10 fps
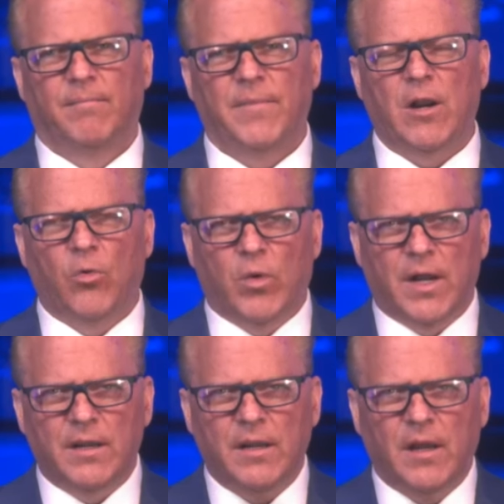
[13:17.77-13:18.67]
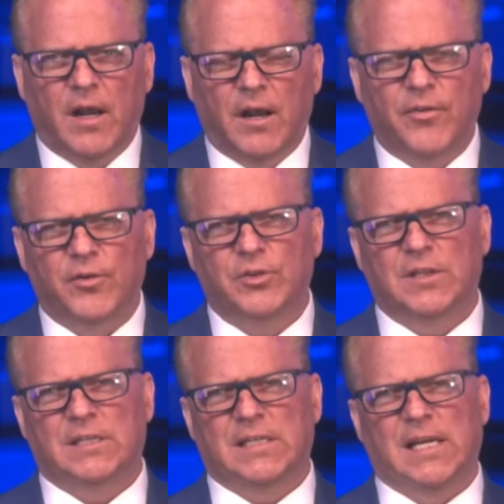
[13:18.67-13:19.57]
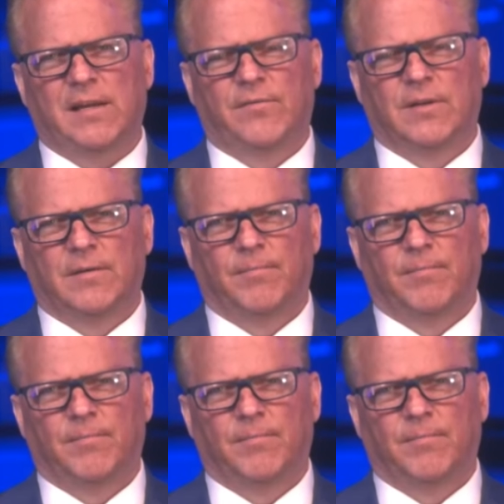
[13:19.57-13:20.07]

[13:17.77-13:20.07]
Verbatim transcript: They don't want others deceived.